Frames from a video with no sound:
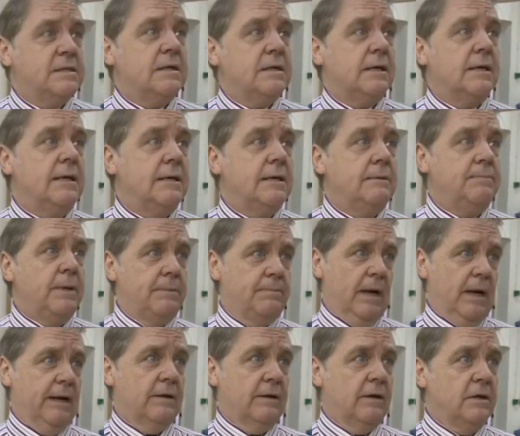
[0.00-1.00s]
is to keep people
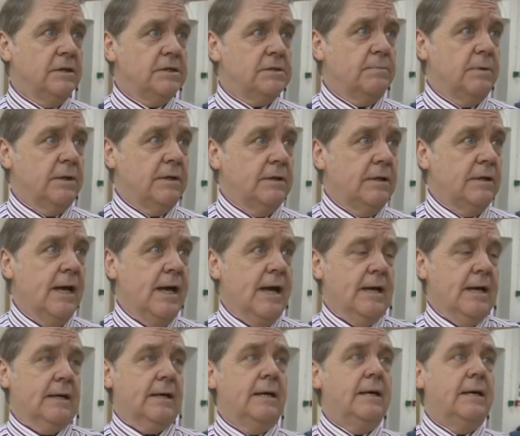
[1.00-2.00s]
out of hospital,
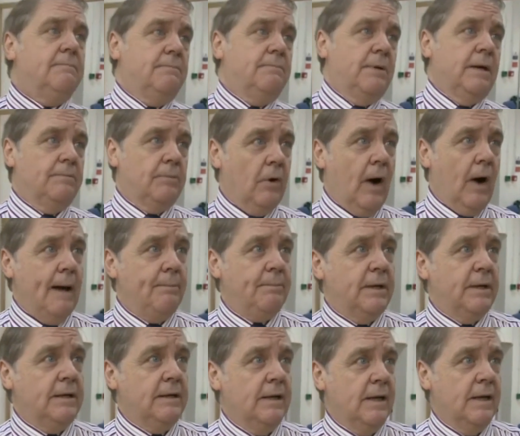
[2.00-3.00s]
keep people
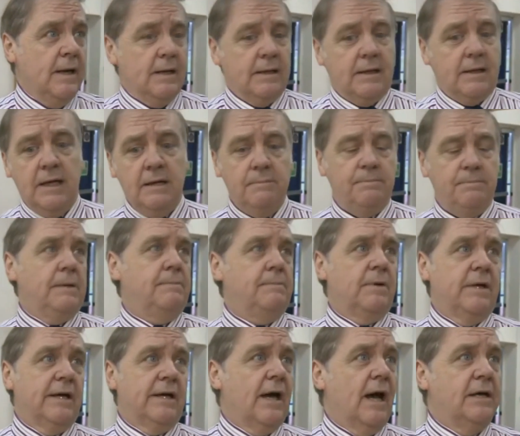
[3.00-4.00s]
happy, keep people
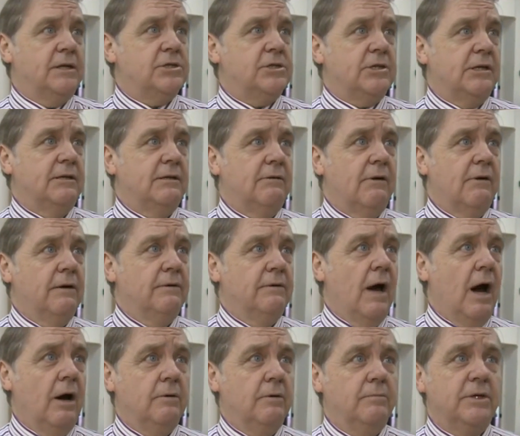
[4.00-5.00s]
engaged in their own
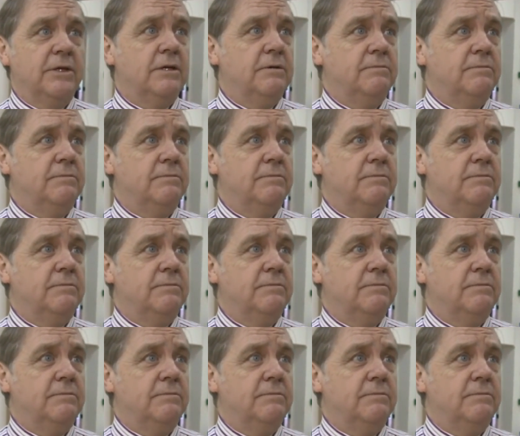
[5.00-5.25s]
home and